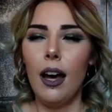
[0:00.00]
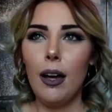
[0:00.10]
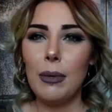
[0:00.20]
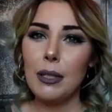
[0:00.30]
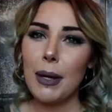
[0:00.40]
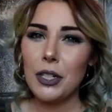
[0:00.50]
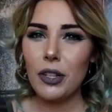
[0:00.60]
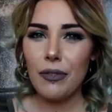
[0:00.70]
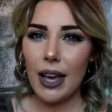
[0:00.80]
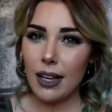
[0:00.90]
a
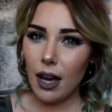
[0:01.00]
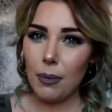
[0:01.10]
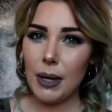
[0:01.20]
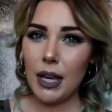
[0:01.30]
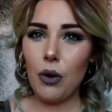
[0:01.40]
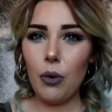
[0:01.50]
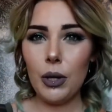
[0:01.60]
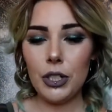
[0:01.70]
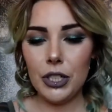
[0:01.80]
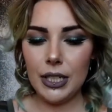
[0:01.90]
special event coming,
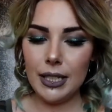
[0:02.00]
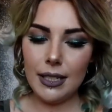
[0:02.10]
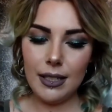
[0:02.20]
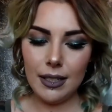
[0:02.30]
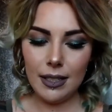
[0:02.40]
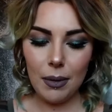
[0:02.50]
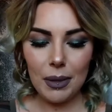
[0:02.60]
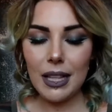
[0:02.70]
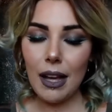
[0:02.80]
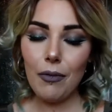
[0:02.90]
or just
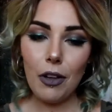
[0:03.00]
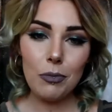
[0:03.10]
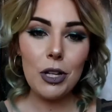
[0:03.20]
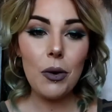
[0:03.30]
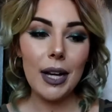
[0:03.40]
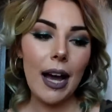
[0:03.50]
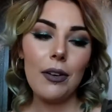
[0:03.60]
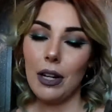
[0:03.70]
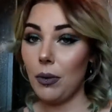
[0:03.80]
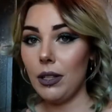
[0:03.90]
something that involves me going
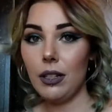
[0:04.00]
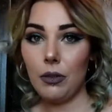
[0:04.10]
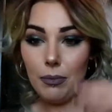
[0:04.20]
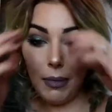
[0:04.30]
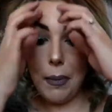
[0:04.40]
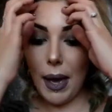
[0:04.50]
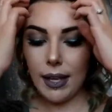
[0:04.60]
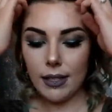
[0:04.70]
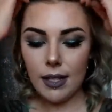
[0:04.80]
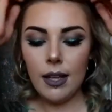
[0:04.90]
out and I want to look my
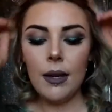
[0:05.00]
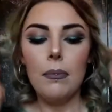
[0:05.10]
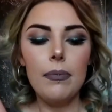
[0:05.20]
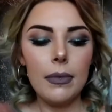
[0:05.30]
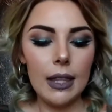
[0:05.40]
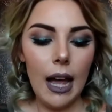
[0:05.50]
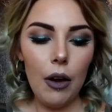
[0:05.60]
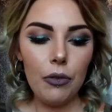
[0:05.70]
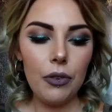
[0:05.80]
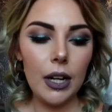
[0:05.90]
best.
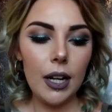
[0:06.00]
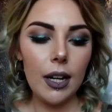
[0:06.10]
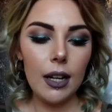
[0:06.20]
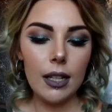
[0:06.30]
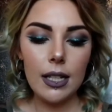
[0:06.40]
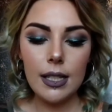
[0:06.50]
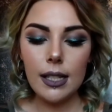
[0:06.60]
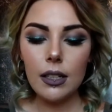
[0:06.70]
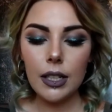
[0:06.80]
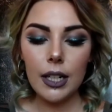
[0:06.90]
Now for
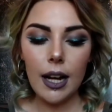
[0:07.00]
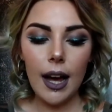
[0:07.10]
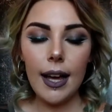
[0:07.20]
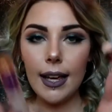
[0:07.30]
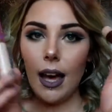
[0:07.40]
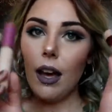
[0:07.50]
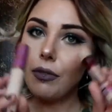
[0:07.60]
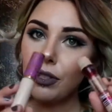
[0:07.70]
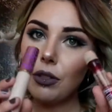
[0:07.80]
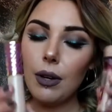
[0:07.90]
concealer, I
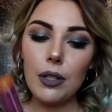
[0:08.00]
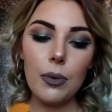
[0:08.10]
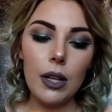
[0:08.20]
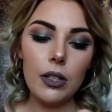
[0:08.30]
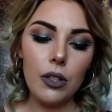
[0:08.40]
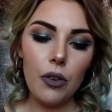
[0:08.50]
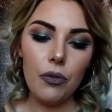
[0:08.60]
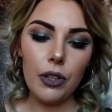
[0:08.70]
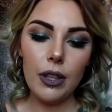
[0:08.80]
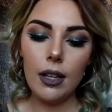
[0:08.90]
have two as well. So
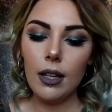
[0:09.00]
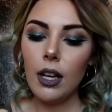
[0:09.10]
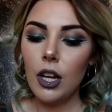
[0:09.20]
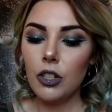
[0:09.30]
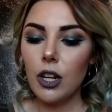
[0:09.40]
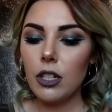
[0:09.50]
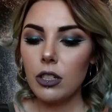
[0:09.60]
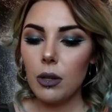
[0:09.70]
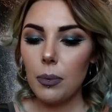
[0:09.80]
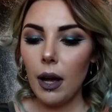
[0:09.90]
for the
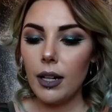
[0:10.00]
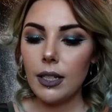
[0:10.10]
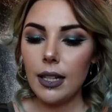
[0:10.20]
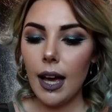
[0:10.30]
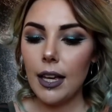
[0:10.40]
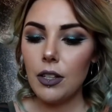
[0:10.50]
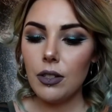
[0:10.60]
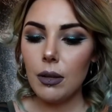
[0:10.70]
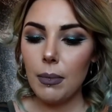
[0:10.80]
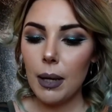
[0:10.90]
drugstore product, I
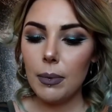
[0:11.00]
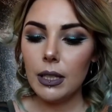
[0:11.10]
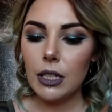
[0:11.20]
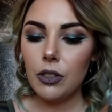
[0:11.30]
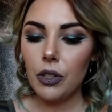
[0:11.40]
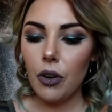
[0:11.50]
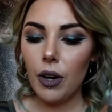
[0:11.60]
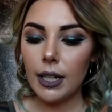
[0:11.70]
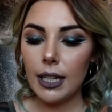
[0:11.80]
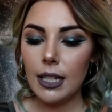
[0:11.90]
use the Maybelline New
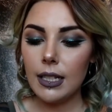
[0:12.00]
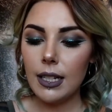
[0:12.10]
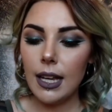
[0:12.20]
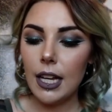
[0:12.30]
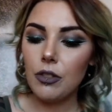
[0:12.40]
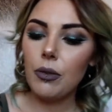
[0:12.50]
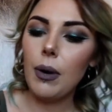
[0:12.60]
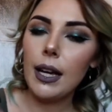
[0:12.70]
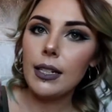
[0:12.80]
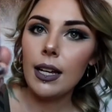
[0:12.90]
York Instant Age
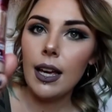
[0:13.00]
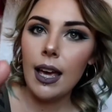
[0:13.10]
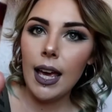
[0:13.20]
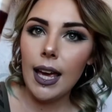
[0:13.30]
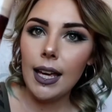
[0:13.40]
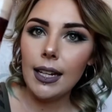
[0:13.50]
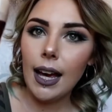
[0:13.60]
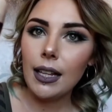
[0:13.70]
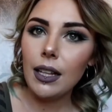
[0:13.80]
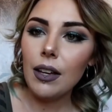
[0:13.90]
Rewind, and
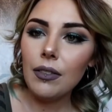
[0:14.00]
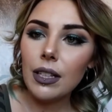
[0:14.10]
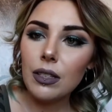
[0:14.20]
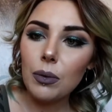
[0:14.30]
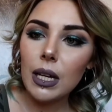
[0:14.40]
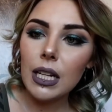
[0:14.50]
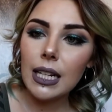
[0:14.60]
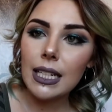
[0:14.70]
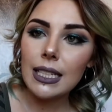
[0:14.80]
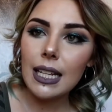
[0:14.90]
I love this
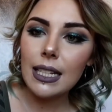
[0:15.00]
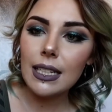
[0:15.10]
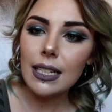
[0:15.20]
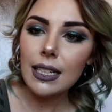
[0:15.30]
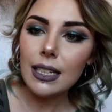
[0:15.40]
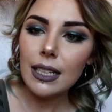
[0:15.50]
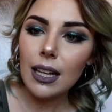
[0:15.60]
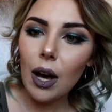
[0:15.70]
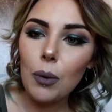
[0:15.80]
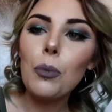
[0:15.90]
one. It doesn't
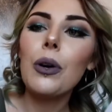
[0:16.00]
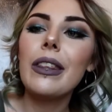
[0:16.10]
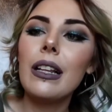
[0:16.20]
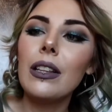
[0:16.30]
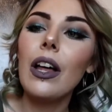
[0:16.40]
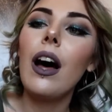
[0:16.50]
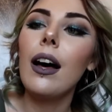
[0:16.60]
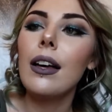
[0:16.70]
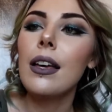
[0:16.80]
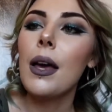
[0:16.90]
come with a
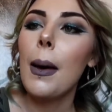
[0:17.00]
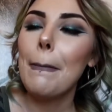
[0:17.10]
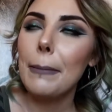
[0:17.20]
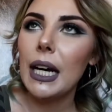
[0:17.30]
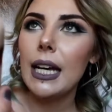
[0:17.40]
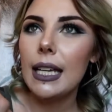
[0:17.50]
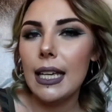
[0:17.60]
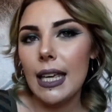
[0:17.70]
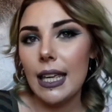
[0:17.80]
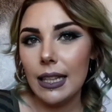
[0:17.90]
lot, but
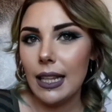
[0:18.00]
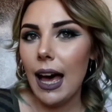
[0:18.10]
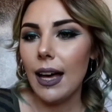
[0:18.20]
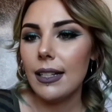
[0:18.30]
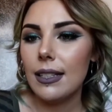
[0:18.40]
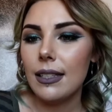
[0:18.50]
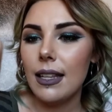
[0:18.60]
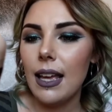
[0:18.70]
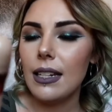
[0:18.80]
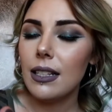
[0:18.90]
it
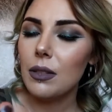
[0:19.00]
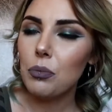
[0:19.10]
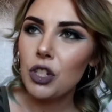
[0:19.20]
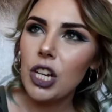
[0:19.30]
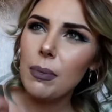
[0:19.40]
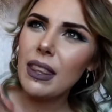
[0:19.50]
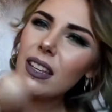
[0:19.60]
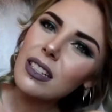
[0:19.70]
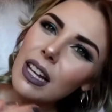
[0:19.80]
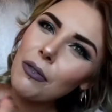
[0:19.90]
lasts, and it's cheap. I
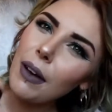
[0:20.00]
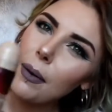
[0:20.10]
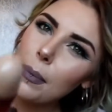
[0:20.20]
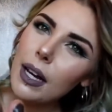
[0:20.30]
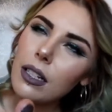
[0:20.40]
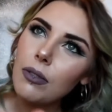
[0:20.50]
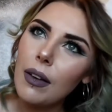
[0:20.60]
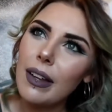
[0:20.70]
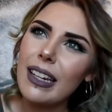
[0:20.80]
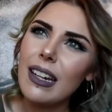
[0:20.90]
think it's like $5,
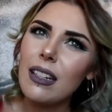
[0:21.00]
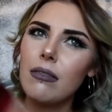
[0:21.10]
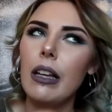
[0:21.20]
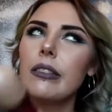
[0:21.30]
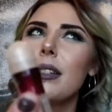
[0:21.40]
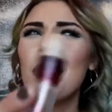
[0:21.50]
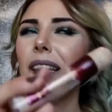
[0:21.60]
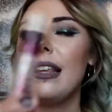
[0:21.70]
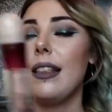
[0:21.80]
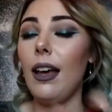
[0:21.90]
$5.99,
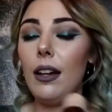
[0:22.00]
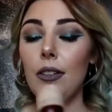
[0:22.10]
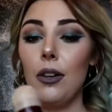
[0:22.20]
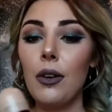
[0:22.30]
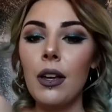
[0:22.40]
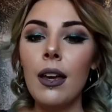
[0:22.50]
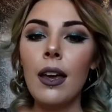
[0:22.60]
something like that. I don't know.